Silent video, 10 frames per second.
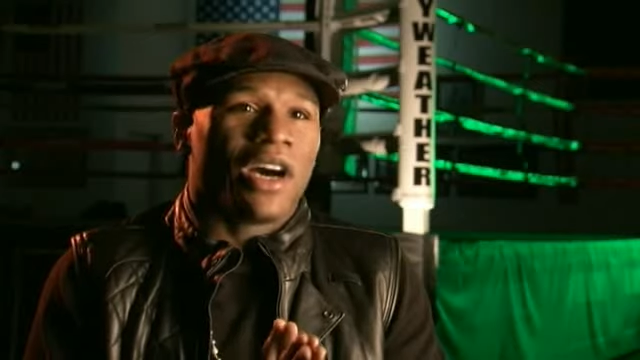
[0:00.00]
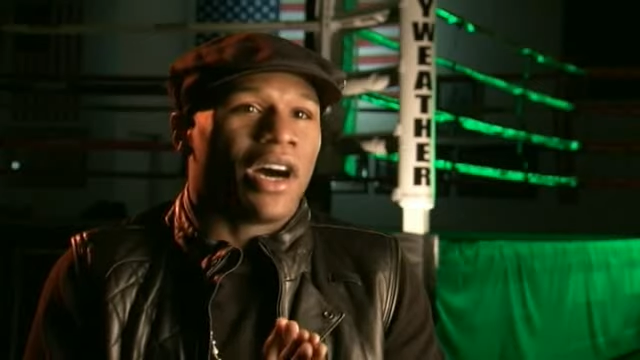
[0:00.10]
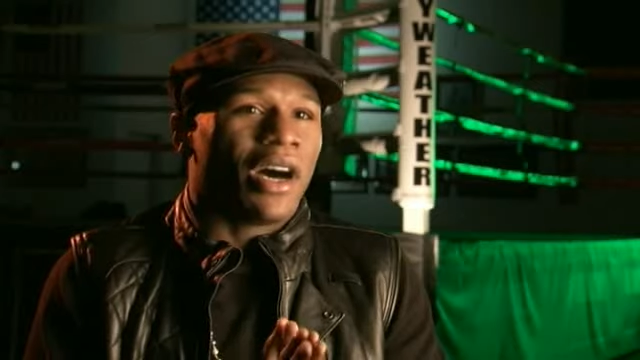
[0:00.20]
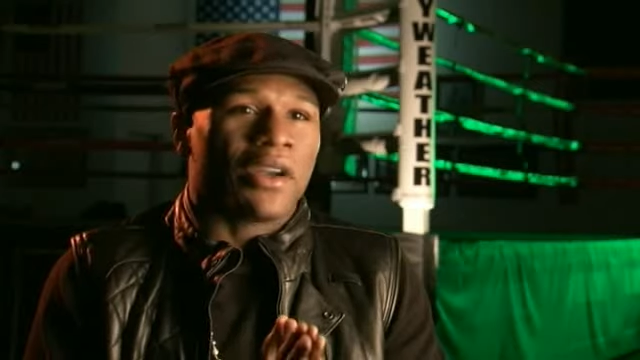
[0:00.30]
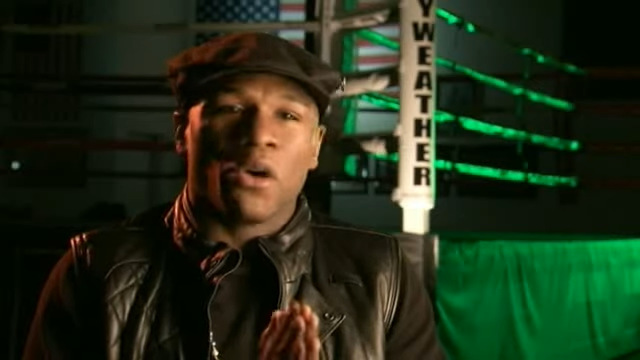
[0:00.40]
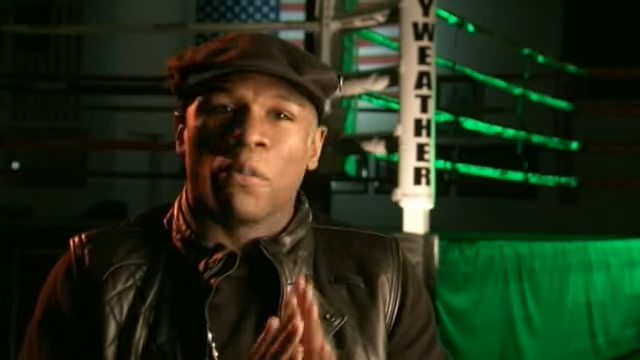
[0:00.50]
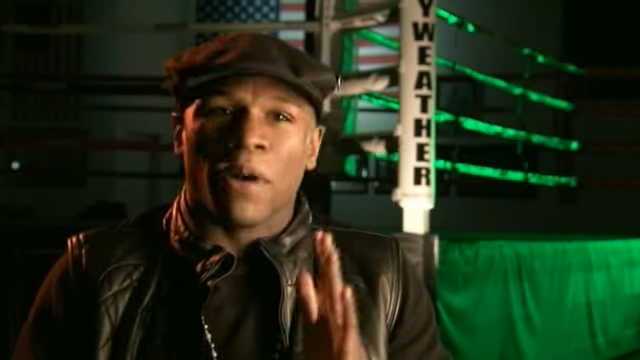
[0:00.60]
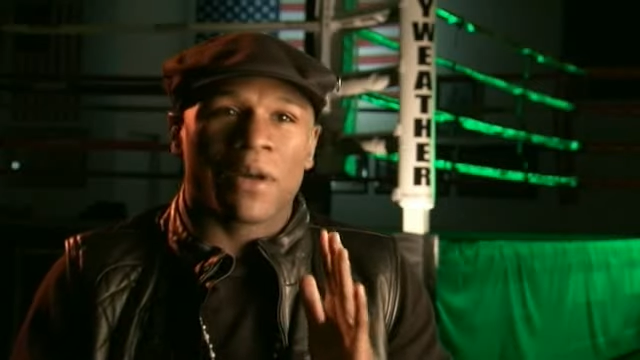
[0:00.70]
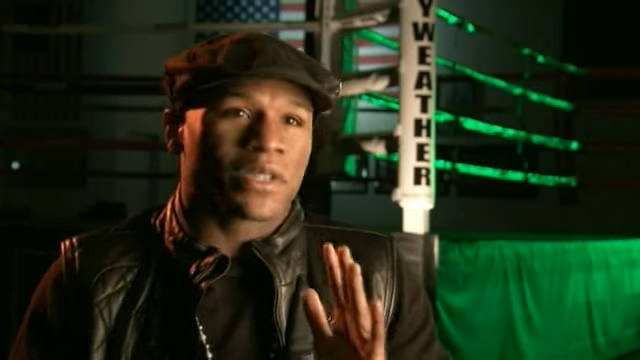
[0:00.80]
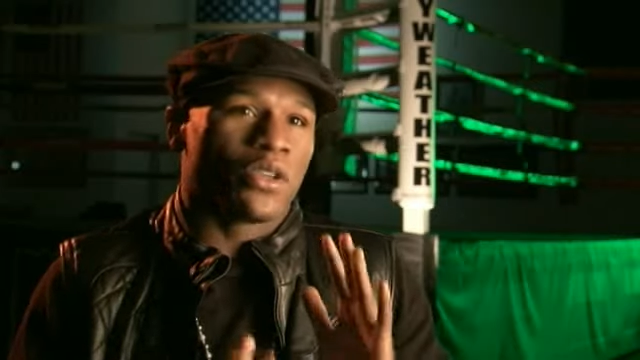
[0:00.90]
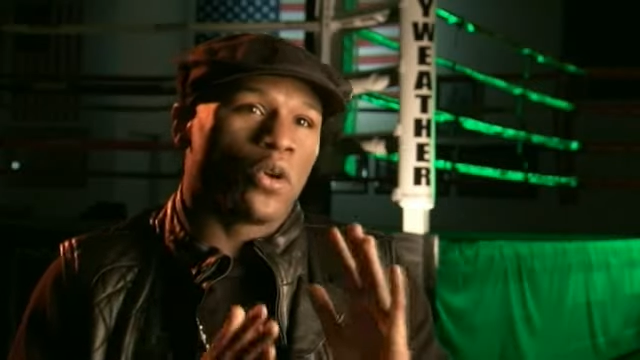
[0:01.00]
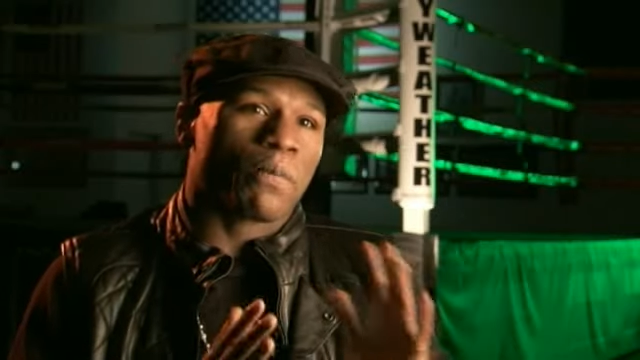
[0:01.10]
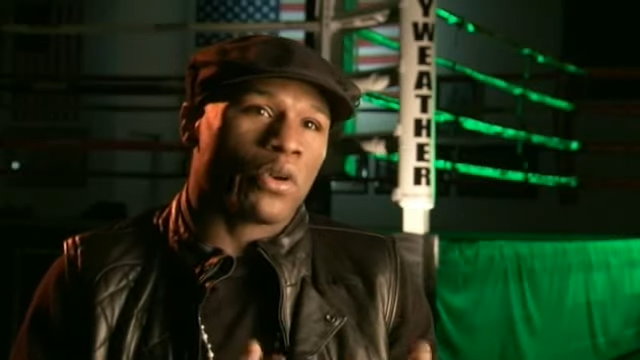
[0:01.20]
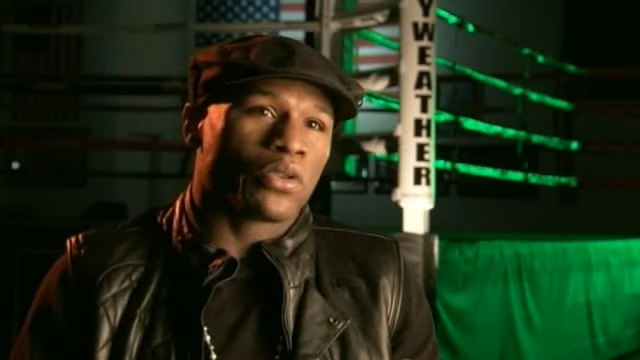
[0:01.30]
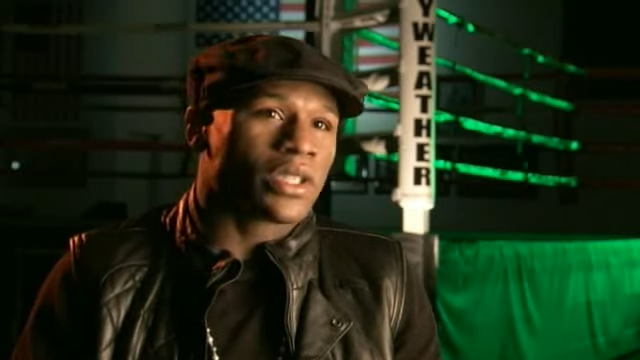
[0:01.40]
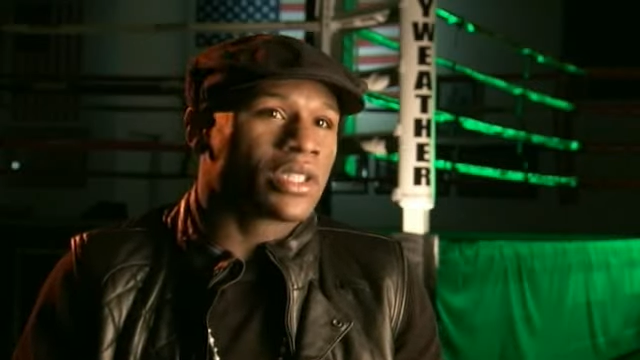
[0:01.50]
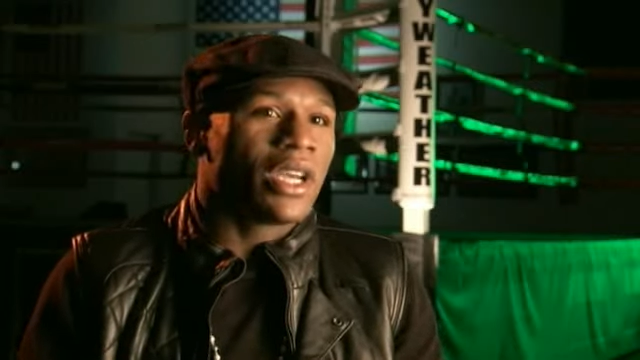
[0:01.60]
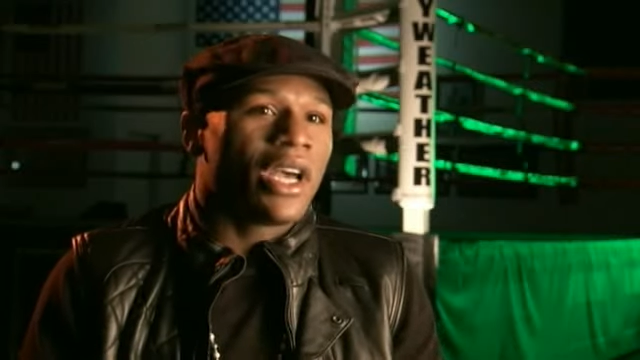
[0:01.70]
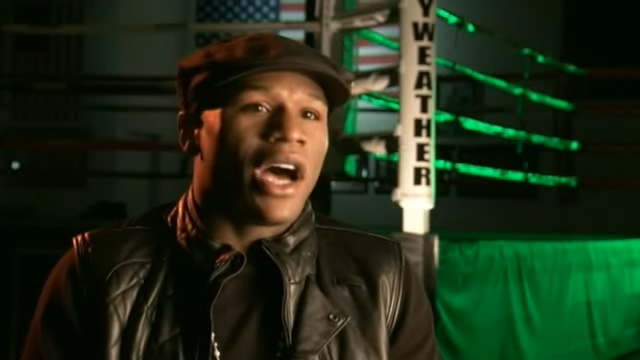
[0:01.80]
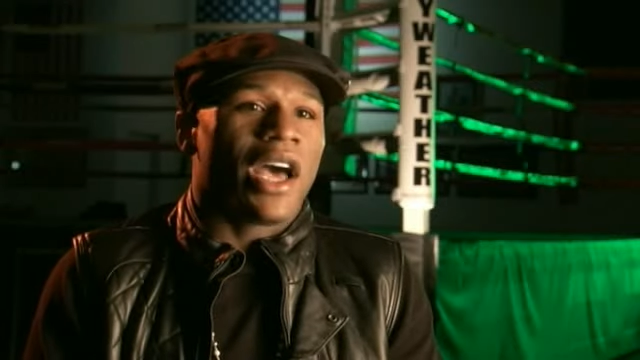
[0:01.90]
uh, no bumps, no bruises.
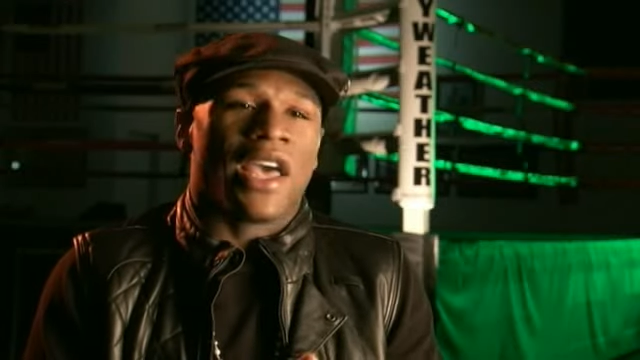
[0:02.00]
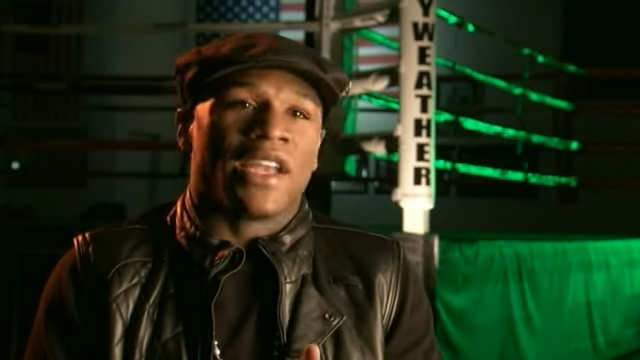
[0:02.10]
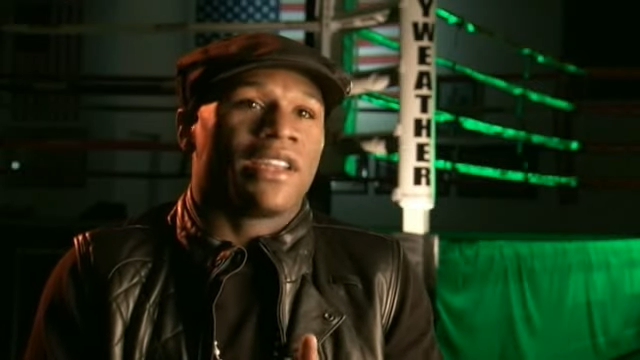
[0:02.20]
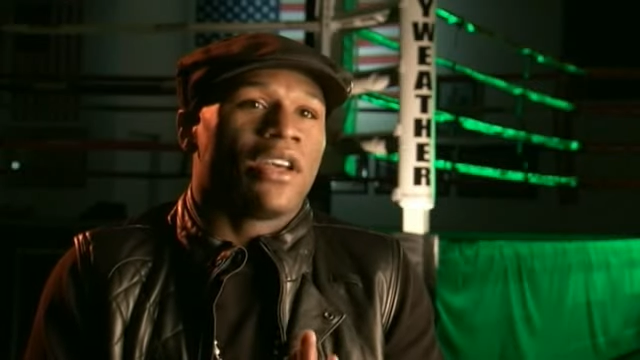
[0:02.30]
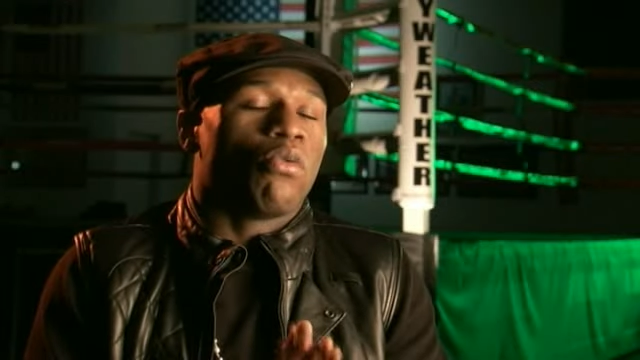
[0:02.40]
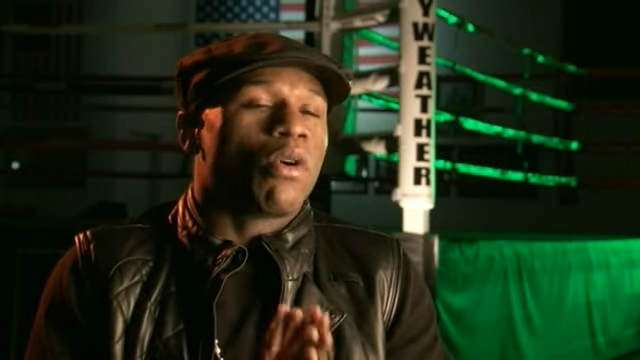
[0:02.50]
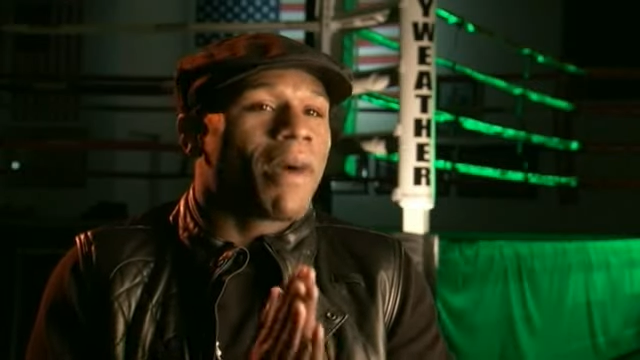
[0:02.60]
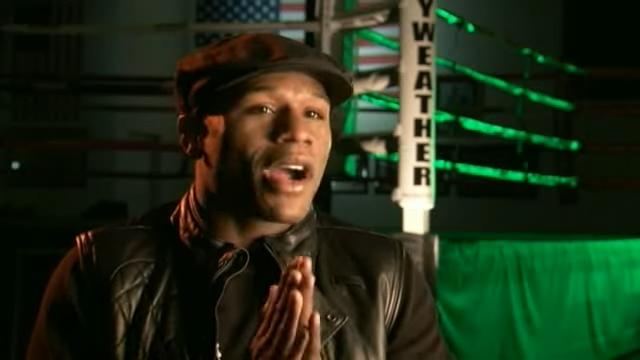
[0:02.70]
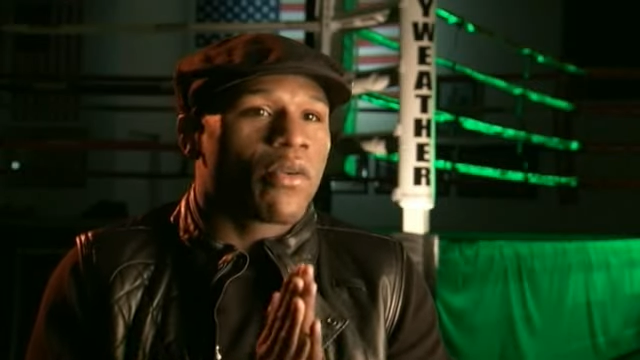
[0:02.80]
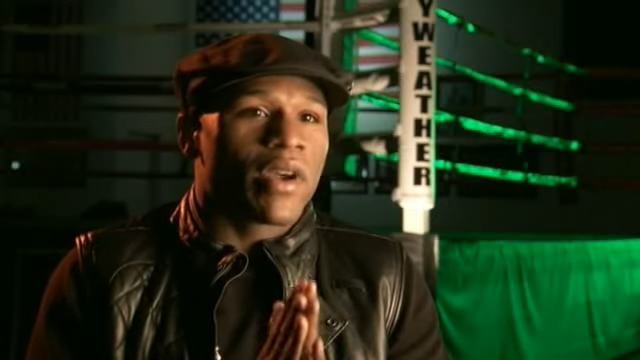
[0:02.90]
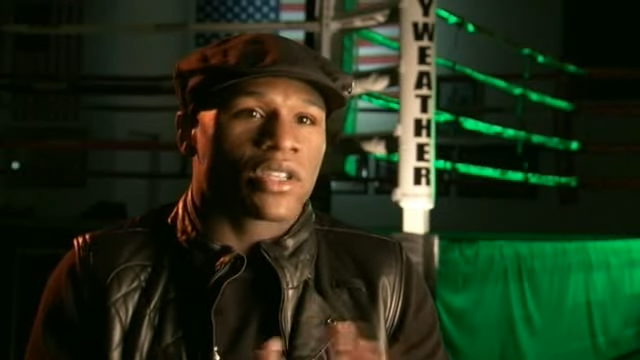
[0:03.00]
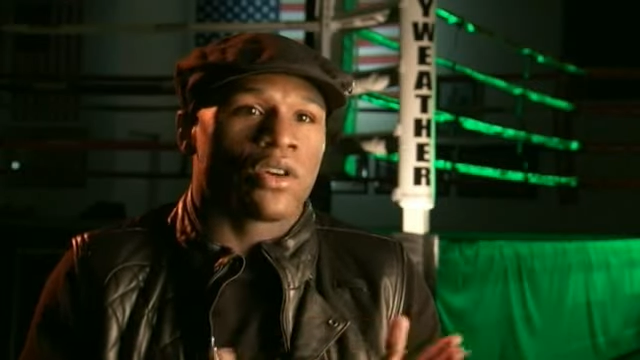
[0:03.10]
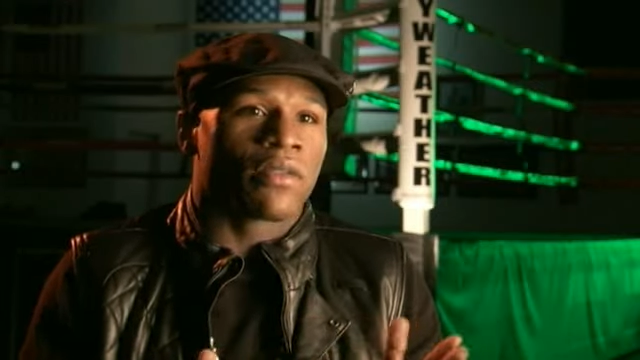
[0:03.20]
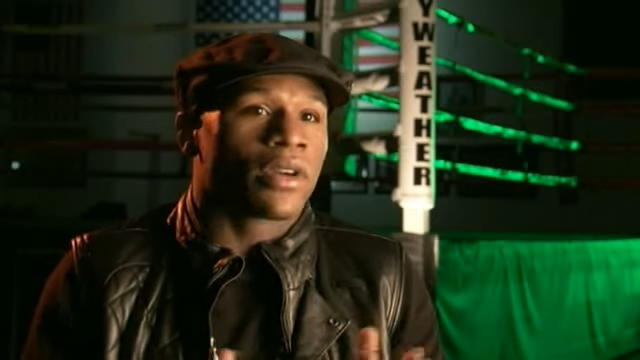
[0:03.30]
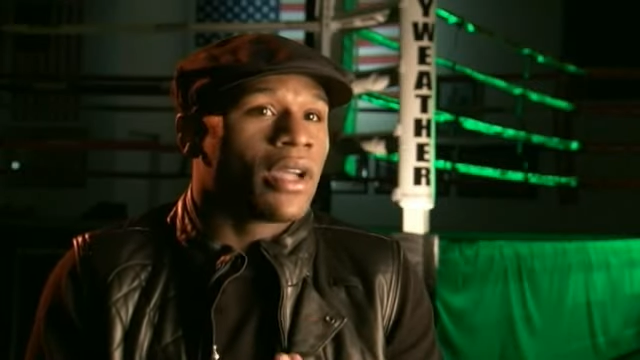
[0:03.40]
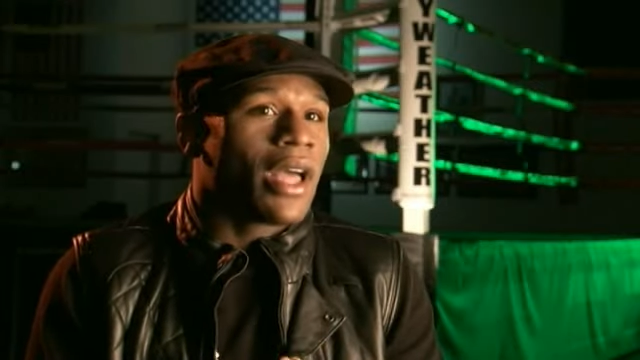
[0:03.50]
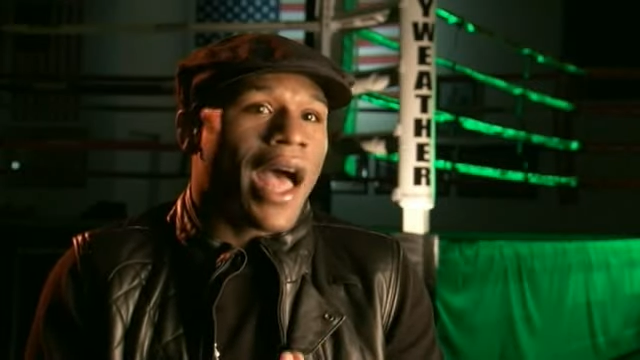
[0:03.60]
And when my career is over,